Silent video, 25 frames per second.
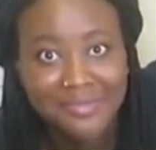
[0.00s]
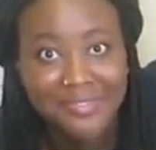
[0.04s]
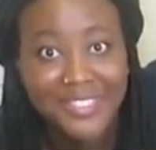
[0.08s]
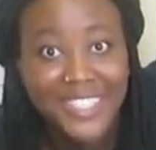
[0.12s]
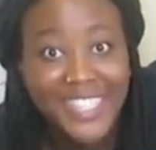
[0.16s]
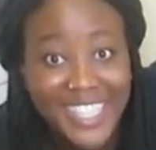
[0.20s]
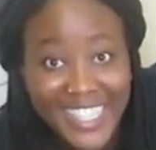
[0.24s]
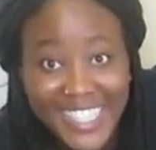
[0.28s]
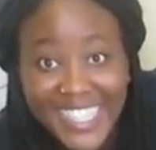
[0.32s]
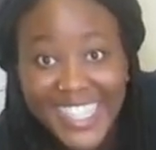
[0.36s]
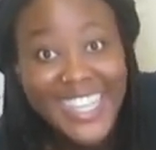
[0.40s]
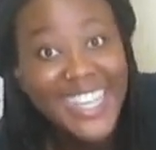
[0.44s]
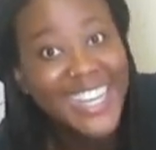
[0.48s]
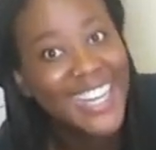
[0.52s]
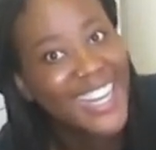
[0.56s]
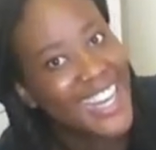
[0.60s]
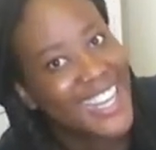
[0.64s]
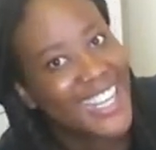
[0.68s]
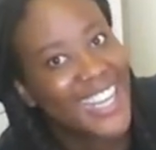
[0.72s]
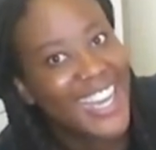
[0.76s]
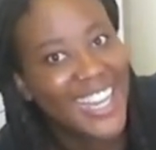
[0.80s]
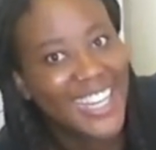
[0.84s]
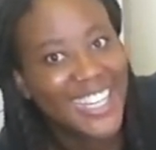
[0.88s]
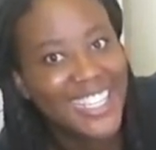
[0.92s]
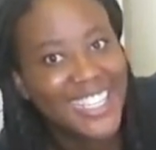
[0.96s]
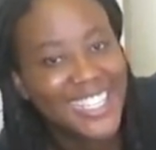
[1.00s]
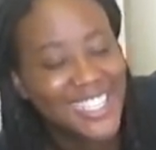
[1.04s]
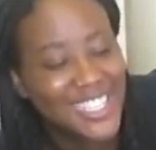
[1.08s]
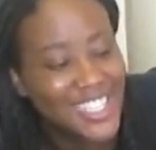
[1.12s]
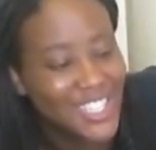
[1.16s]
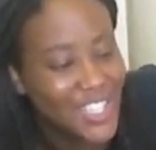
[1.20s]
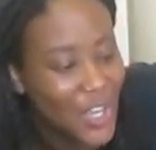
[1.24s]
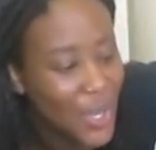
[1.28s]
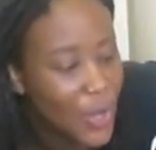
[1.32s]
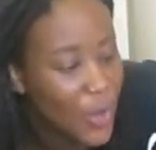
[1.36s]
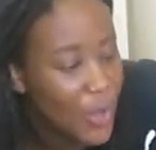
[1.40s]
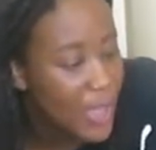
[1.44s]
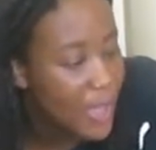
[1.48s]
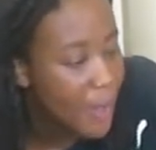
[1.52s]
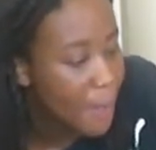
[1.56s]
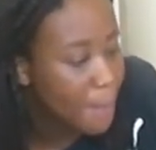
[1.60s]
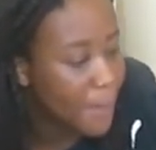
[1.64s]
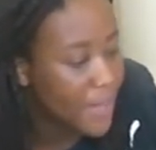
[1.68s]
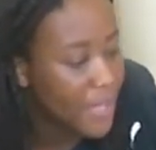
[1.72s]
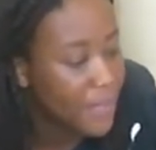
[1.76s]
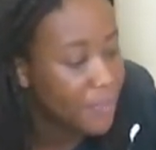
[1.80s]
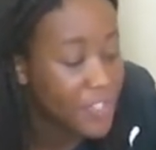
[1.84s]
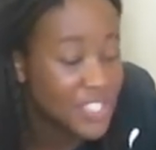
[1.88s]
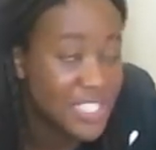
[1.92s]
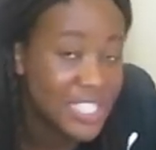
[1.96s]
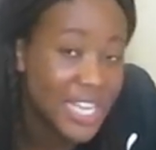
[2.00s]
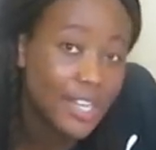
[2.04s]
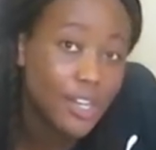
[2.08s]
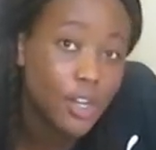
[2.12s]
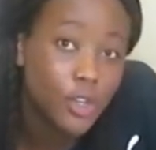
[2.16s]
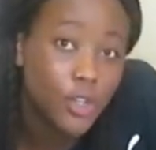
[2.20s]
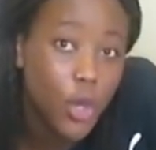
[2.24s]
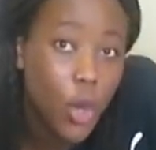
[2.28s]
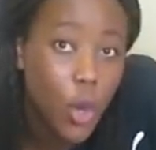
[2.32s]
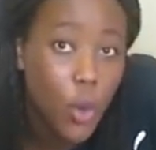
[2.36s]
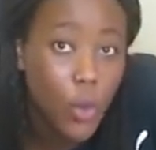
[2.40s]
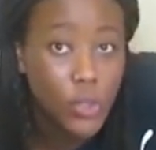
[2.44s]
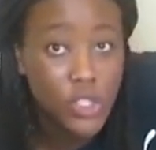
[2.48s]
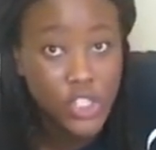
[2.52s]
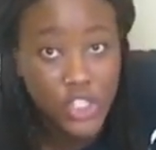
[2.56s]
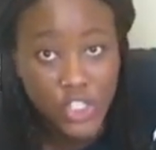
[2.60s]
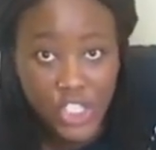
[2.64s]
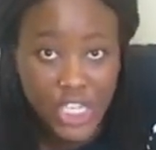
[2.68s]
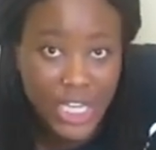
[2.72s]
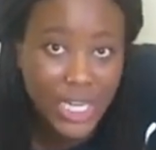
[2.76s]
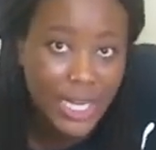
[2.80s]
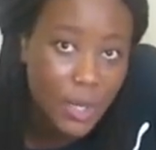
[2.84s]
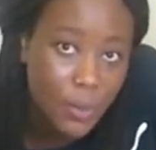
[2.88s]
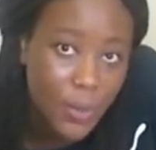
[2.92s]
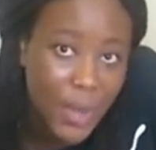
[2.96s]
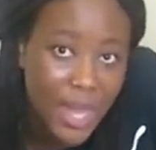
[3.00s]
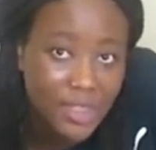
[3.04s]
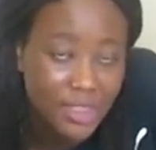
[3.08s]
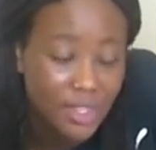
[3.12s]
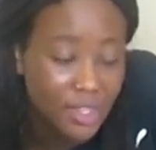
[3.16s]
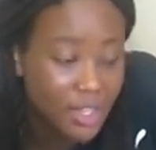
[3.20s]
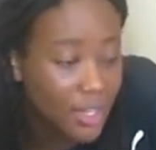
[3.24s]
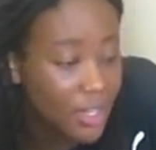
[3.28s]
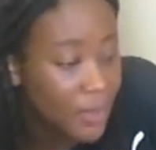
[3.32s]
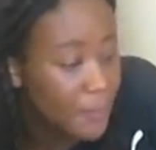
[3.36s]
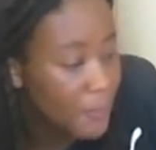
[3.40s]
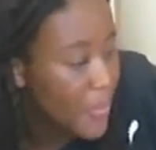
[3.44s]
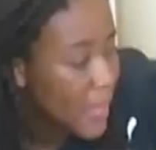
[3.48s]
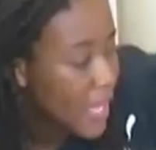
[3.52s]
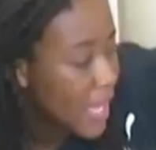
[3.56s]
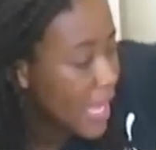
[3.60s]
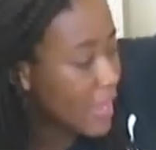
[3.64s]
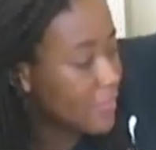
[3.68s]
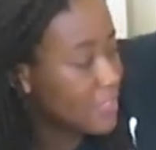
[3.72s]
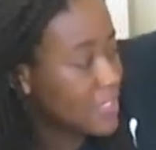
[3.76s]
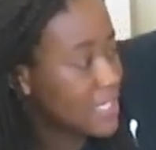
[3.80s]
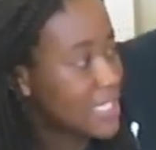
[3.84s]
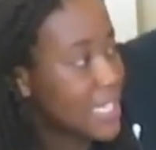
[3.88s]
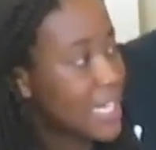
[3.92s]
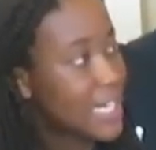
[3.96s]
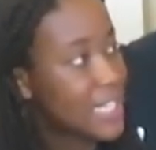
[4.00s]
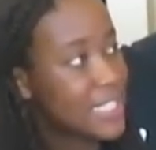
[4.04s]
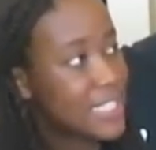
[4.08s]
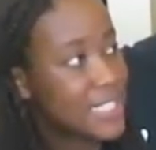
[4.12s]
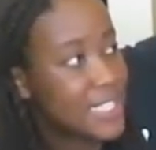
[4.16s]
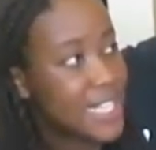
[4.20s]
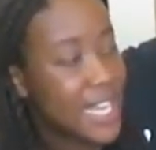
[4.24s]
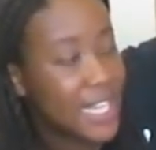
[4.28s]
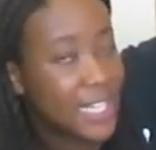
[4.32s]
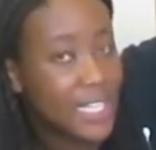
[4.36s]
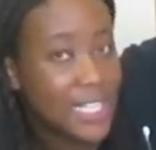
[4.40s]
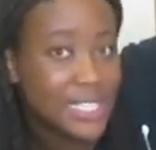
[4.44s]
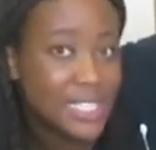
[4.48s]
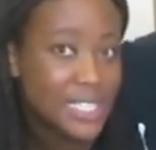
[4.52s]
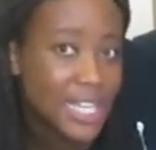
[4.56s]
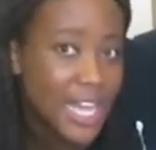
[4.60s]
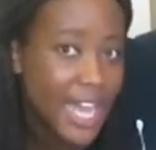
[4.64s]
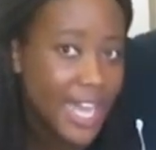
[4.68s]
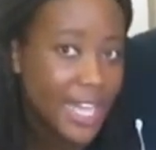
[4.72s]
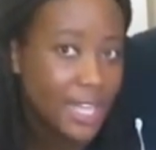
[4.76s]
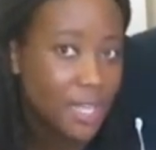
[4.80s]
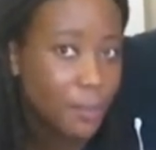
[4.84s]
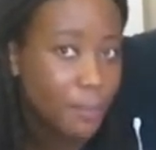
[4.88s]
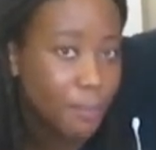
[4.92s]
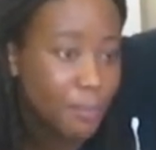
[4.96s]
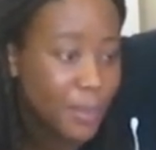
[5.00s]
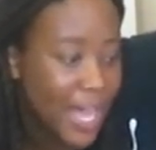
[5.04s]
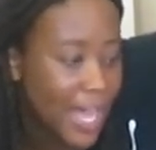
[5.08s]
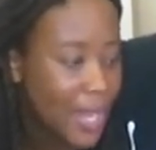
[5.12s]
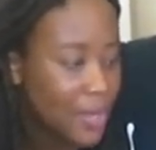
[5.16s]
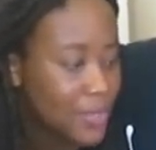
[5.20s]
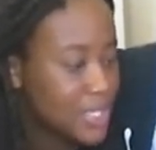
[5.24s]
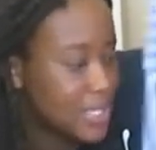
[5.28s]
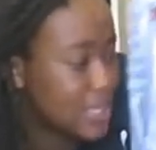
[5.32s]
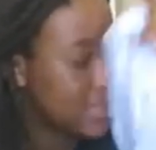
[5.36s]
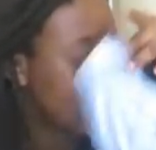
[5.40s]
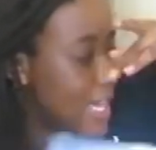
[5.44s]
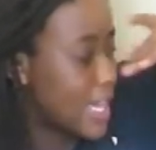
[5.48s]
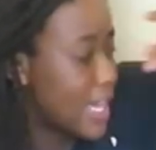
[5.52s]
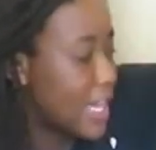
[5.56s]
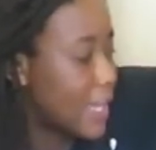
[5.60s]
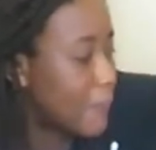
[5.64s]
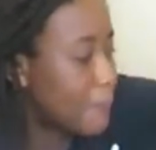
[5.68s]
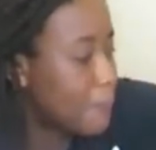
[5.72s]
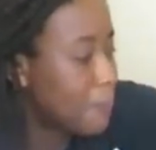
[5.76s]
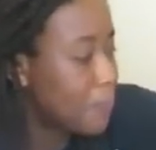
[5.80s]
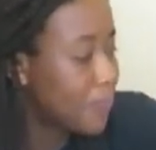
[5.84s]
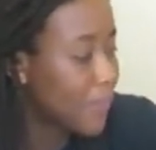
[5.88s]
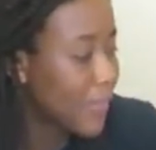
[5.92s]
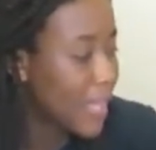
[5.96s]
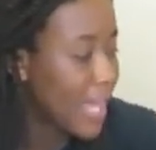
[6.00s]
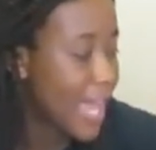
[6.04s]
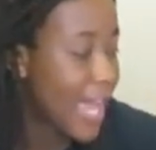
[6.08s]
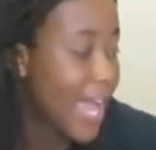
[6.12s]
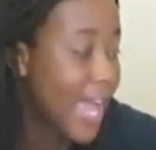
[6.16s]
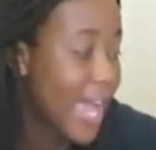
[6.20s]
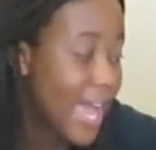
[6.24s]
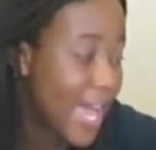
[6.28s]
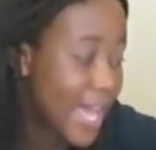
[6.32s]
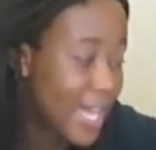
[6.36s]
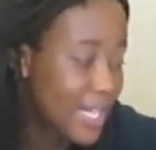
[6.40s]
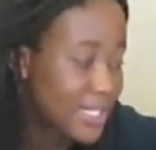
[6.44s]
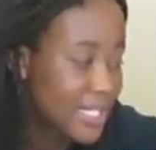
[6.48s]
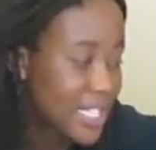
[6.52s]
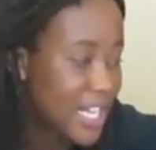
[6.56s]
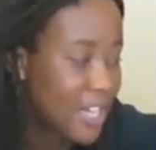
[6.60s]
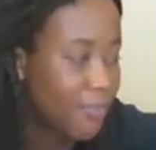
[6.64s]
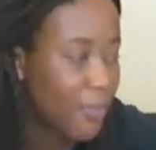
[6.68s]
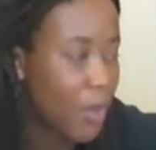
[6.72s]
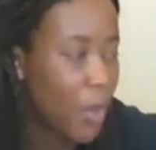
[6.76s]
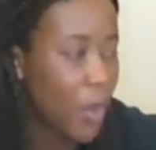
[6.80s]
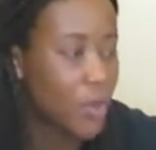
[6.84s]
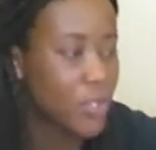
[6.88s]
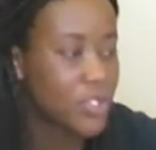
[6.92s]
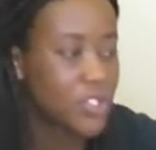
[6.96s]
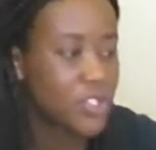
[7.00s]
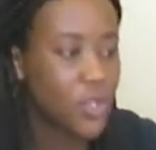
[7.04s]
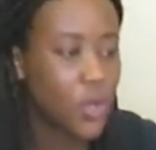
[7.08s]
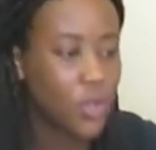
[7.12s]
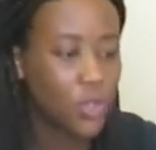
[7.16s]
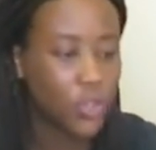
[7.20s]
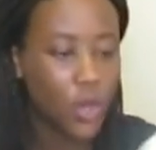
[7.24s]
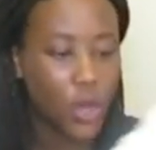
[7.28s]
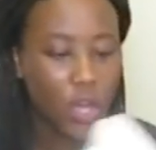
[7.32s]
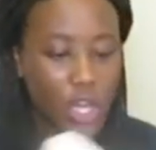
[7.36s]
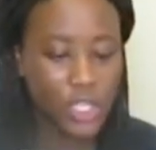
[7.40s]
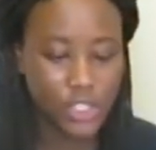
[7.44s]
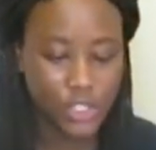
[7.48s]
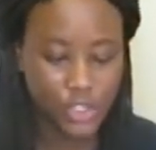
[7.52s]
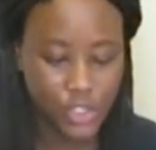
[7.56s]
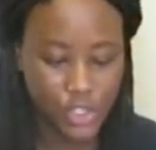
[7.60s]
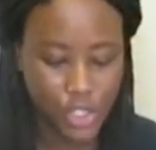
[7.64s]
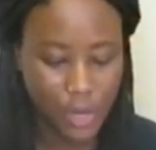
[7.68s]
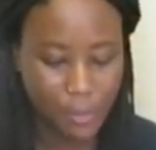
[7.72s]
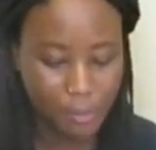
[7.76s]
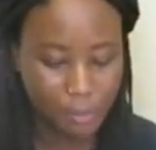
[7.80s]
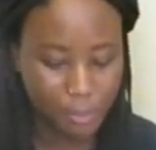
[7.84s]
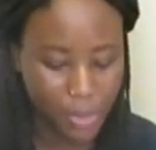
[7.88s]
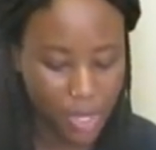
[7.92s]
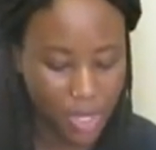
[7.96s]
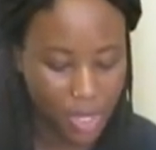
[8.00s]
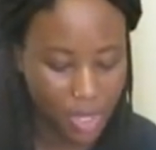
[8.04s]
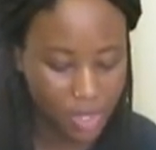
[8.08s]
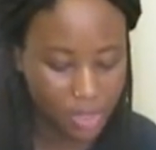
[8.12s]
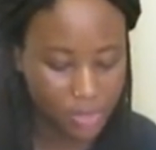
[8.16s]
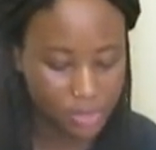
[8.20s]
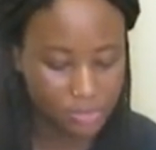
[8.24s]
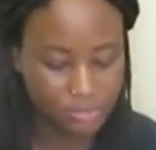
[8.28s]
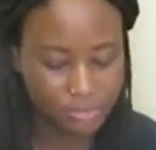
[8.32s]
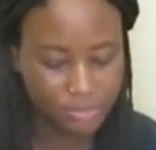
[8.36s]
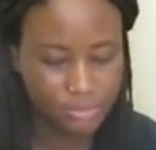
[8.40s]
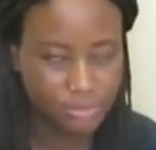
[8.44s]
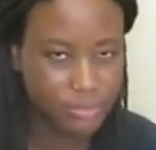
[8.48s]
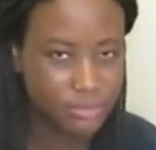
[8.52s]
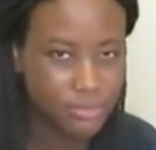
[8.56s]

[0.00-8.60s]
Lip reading: I kind of need to know. But if it's like a cold, chilly weather, I've decided to take this like blouse thing. And I've also got a jumper.